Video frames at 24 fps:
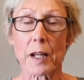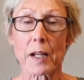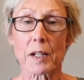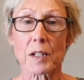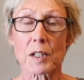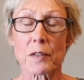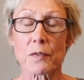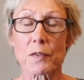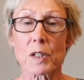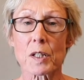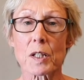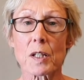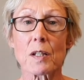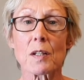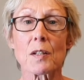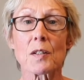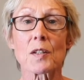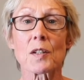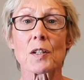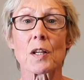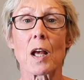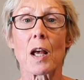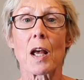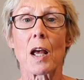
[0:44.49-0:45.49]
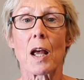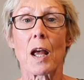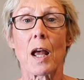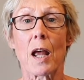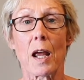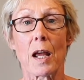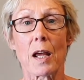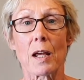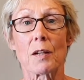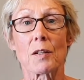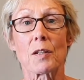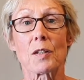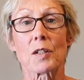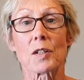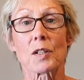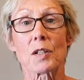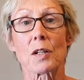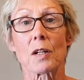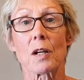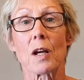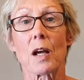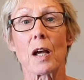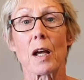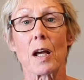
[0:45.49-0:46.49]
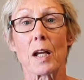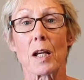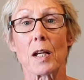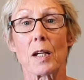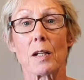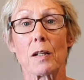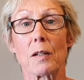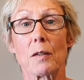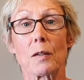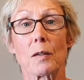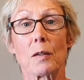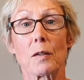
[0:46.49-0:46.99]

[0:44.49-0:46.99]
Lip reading: activities and a